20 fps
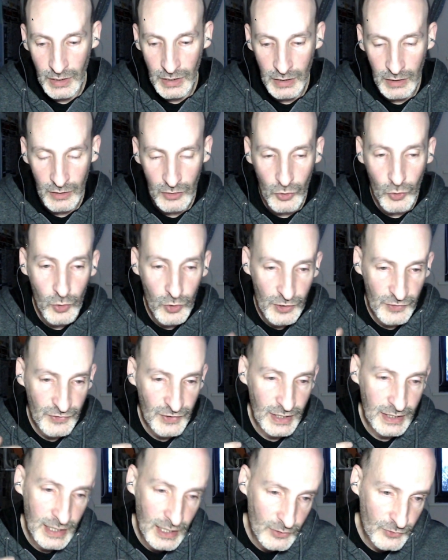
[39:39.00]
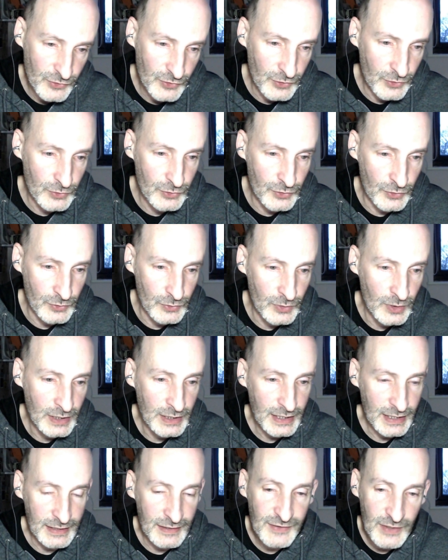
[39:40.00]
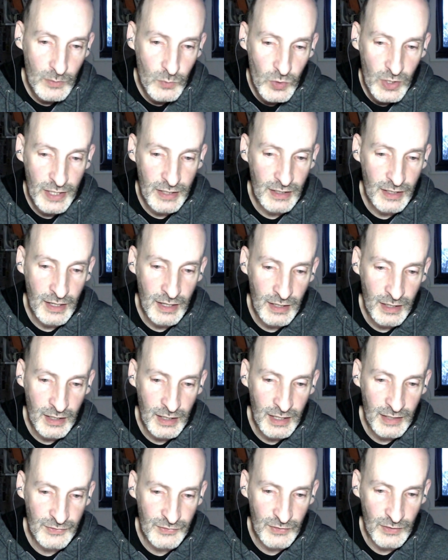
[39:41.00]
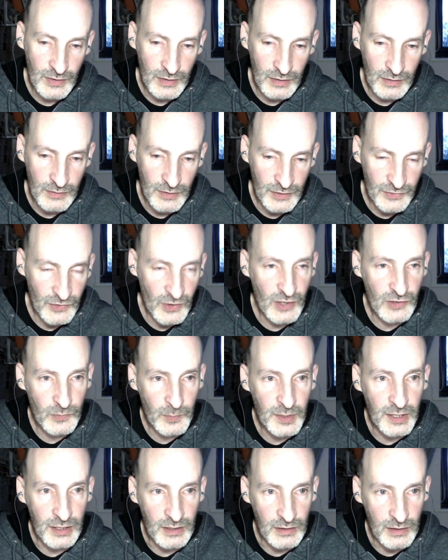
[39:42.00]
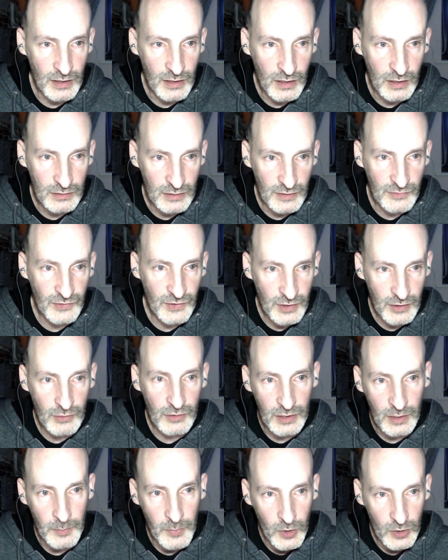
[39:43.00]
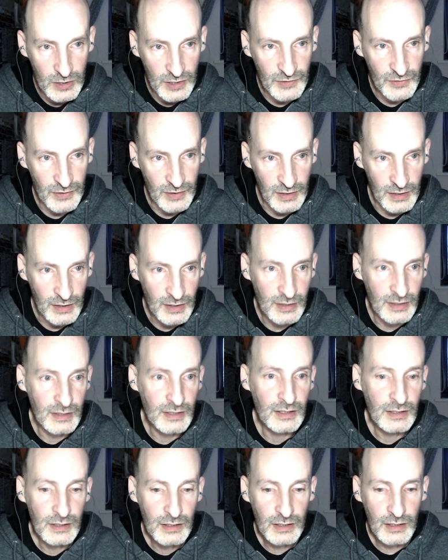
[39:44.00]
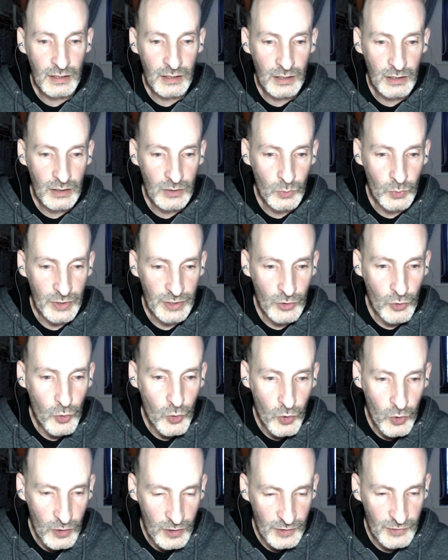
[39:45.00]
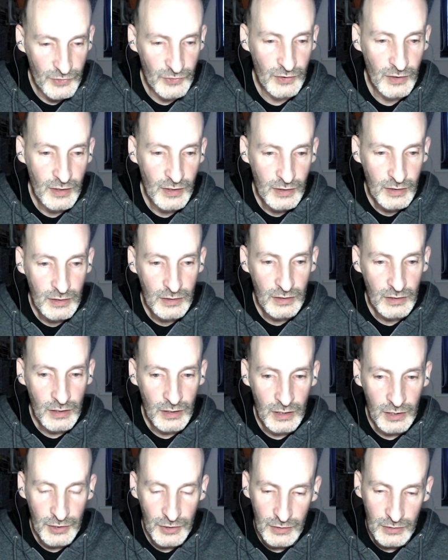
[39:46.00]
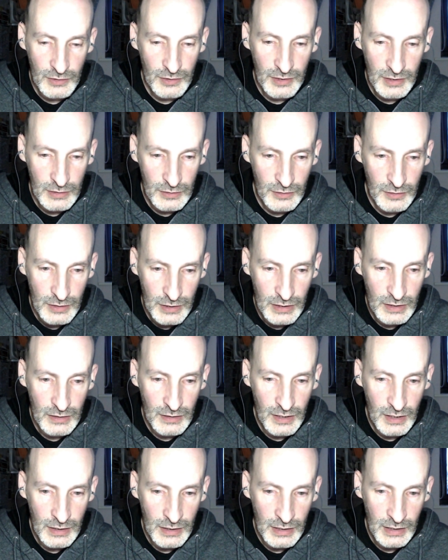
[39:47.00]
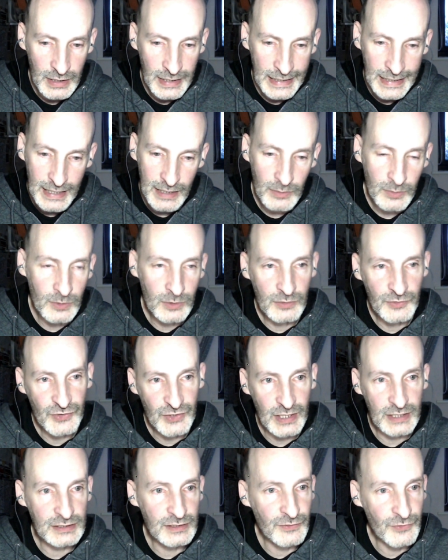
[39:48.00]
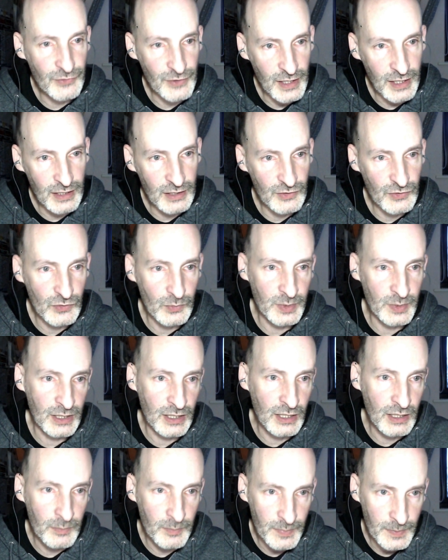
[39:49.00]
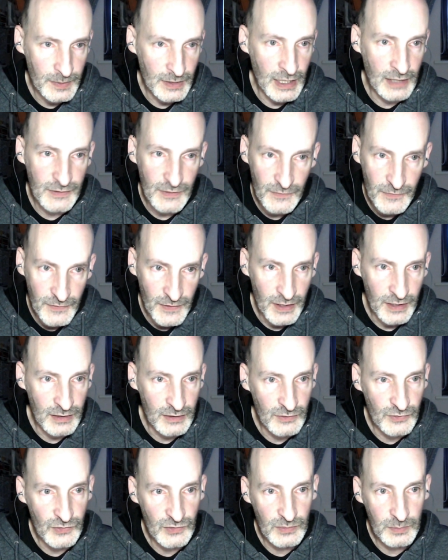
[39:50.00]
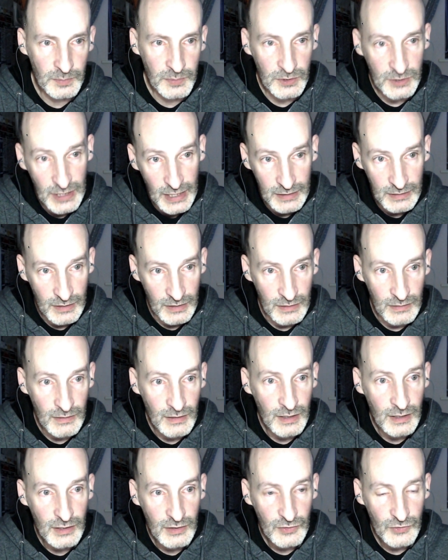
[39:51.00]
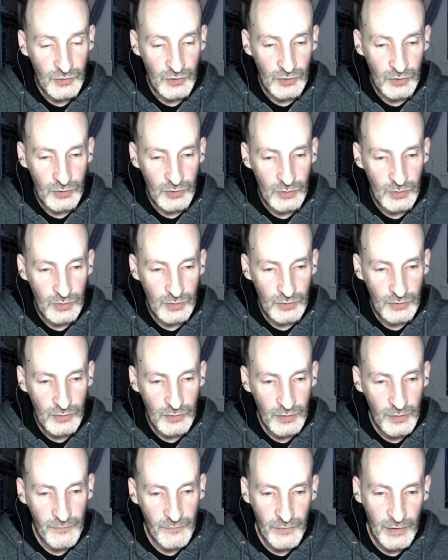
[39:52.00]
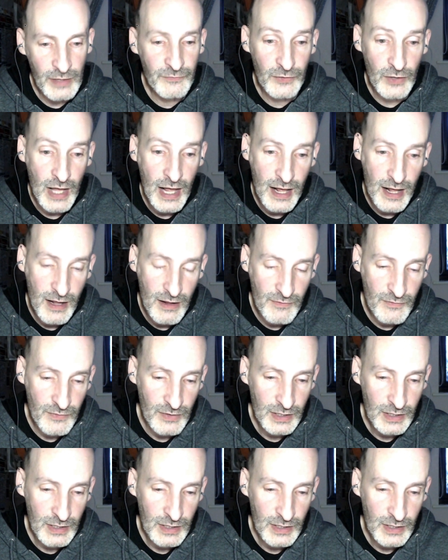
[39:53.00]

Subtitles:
CORS allows you to, in the same way as the CSP, the Content Security Policy, with CORS, you can enable certain things but keep other things protected. So if you have,